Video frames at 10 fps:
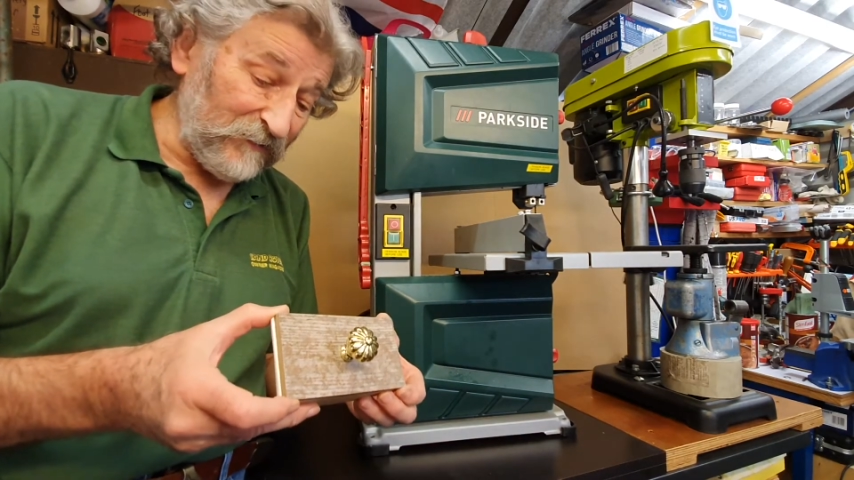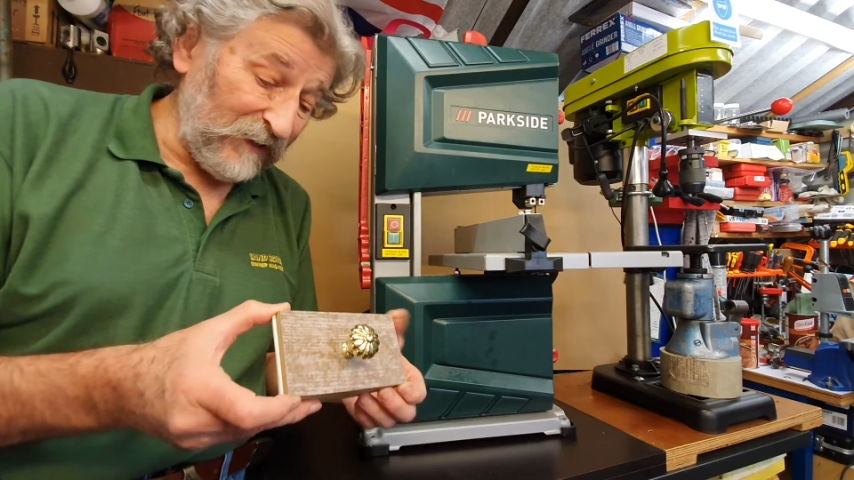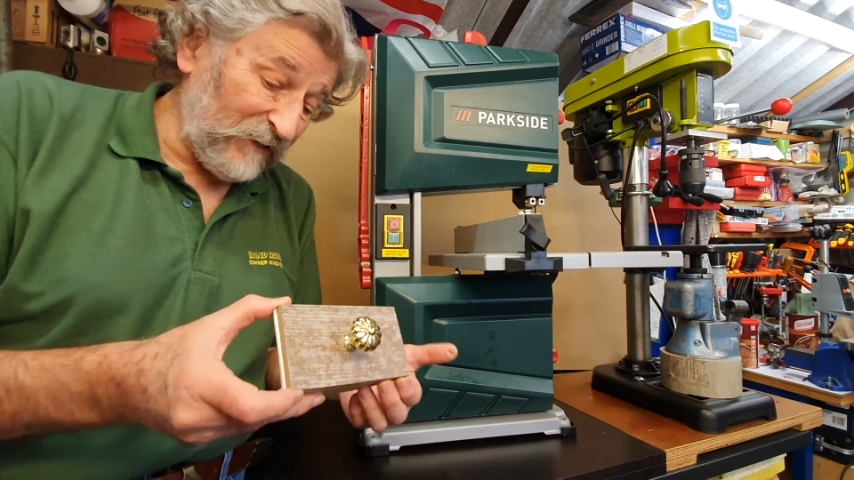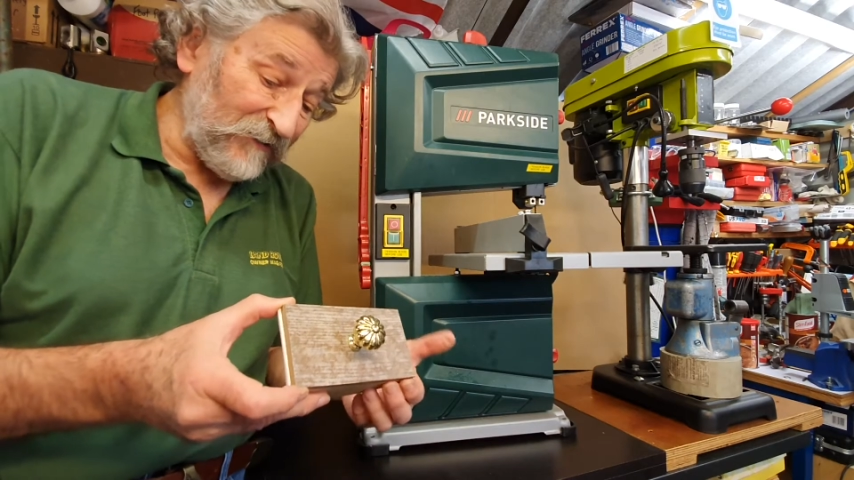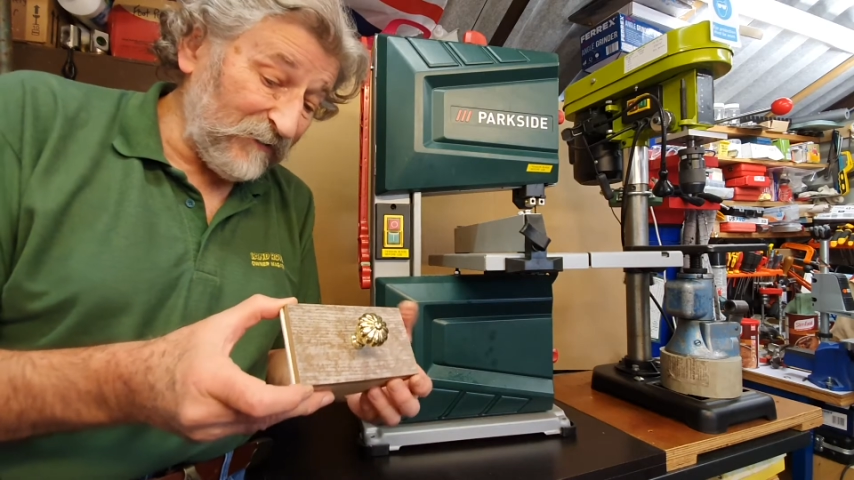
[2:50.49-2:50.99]

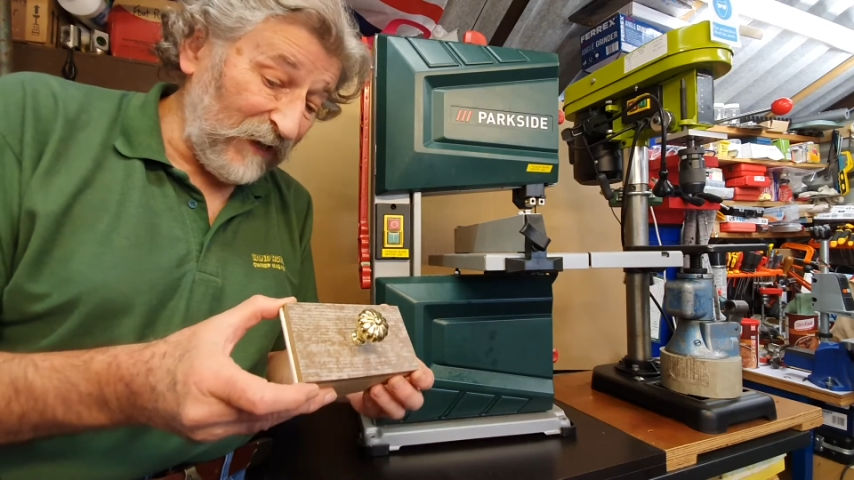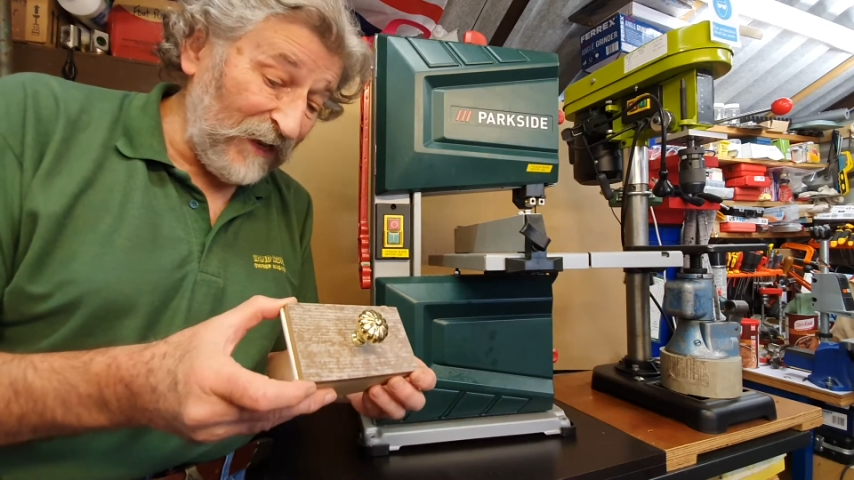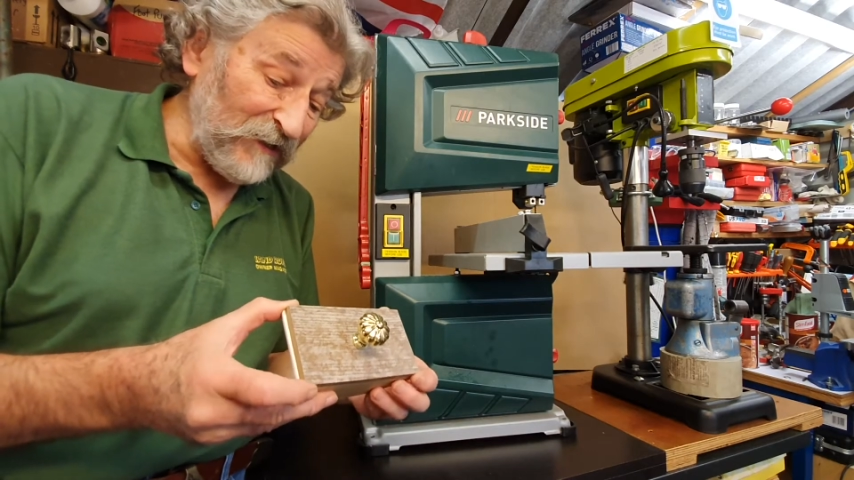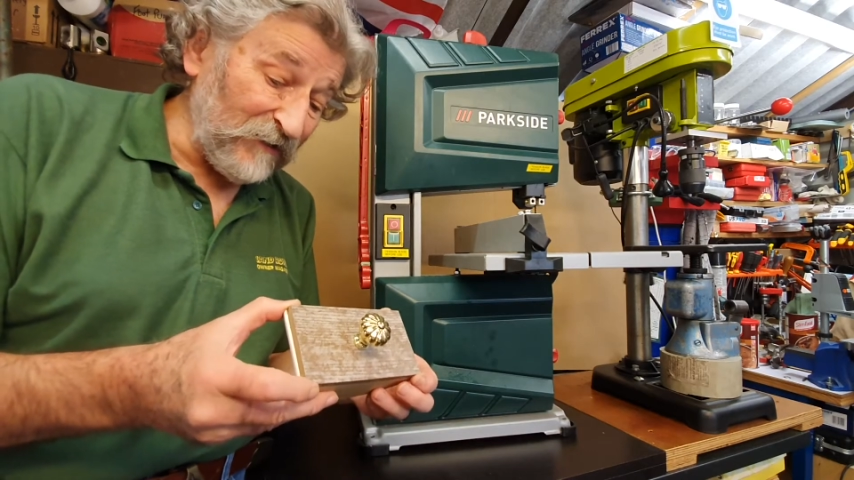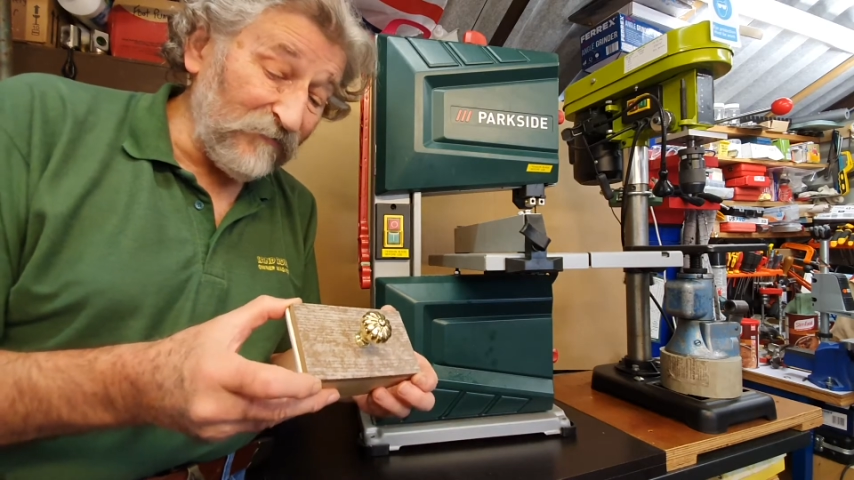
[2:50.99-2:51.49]
guess
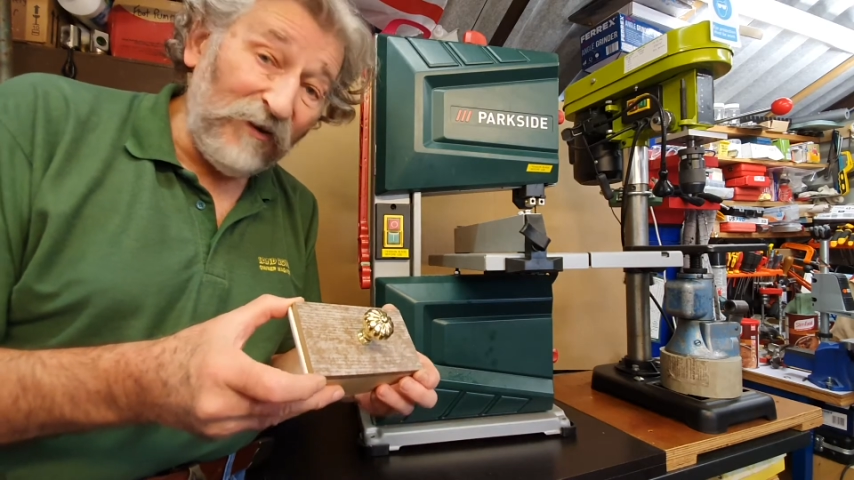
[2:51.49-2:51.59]
end of